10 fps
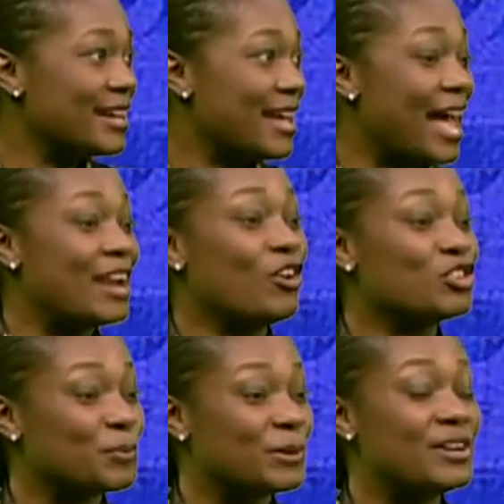and
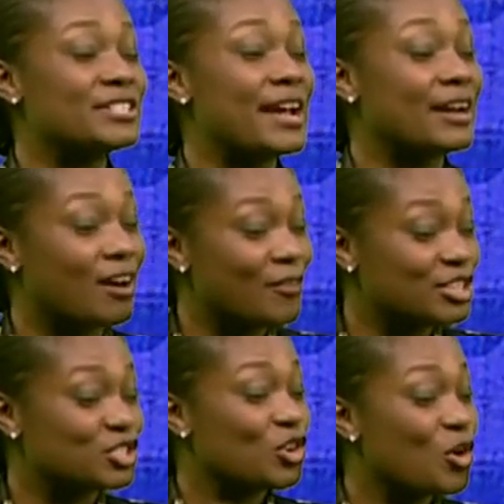entrepreneurs are
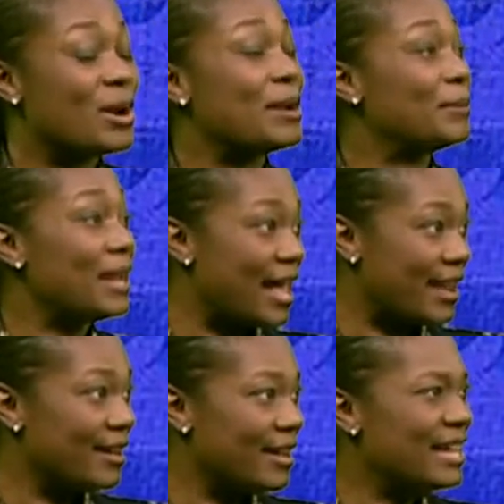encouraged to go and
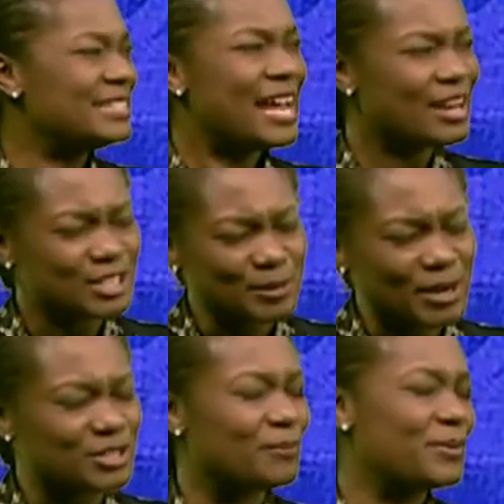apply. Tell us
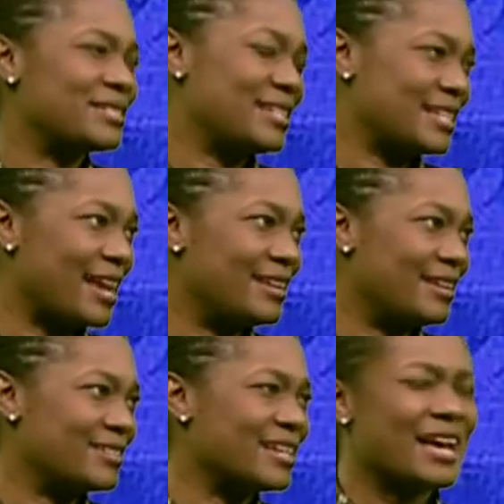about your business
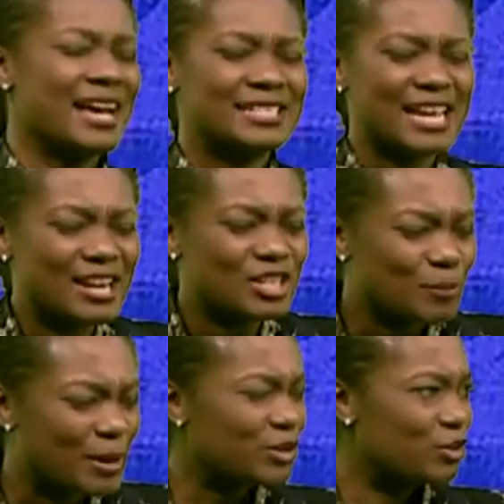ideas. Tell us
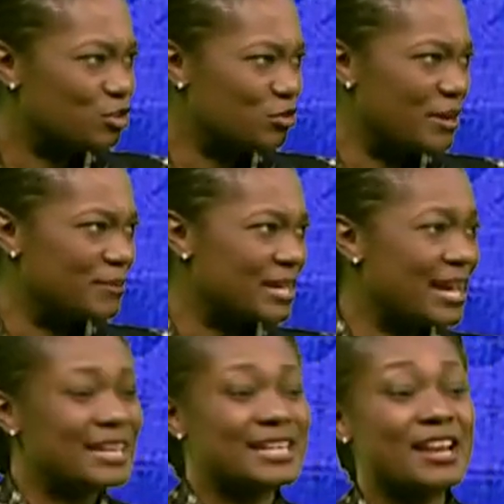about your dreams.
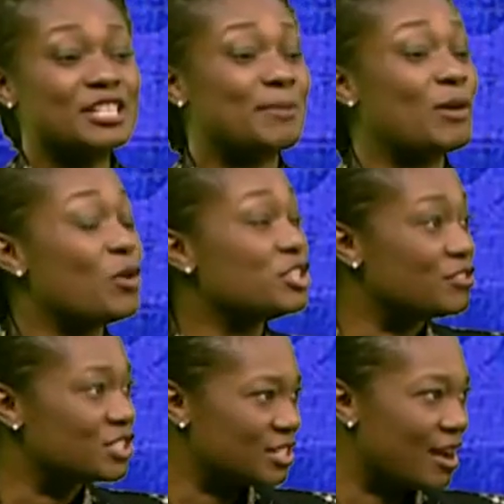Tell us about what you
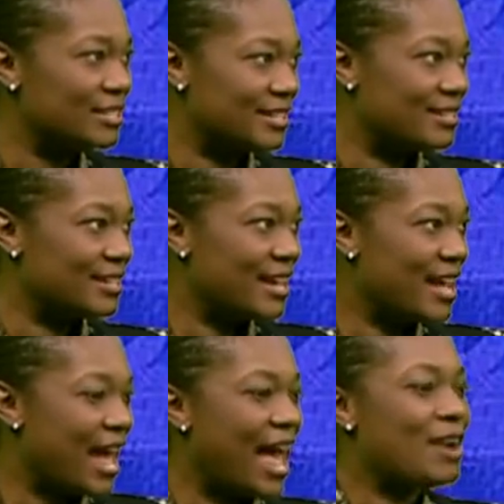started.
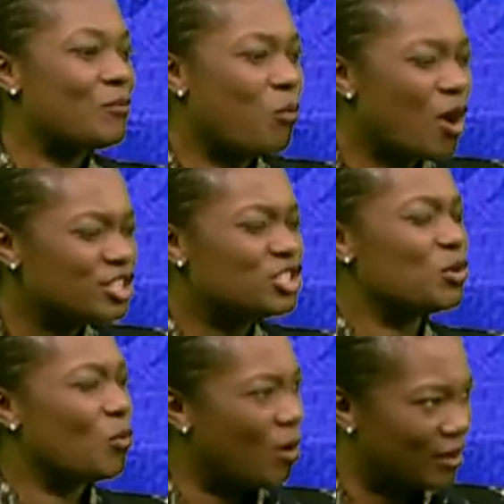And once you
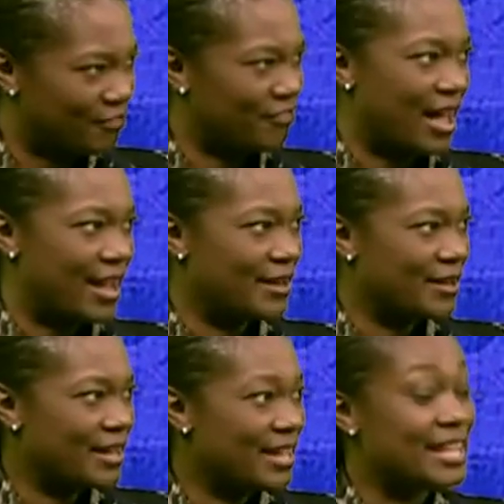qualify,
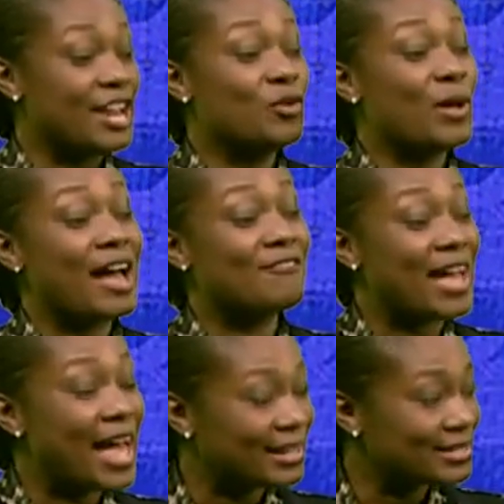then you have
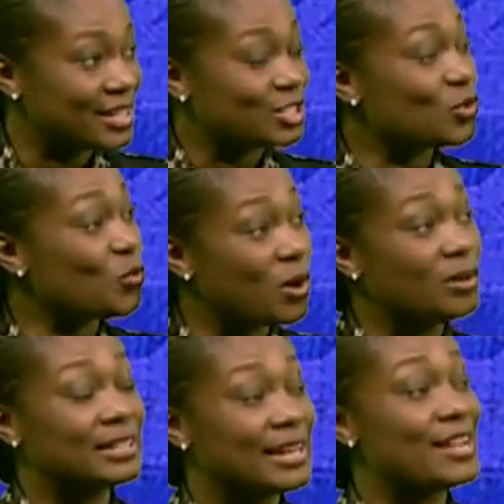access to
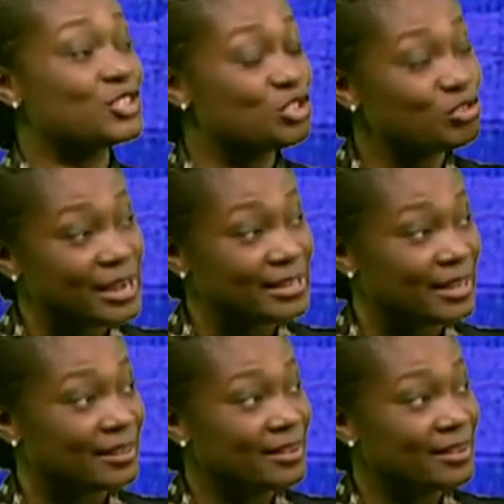world-class training,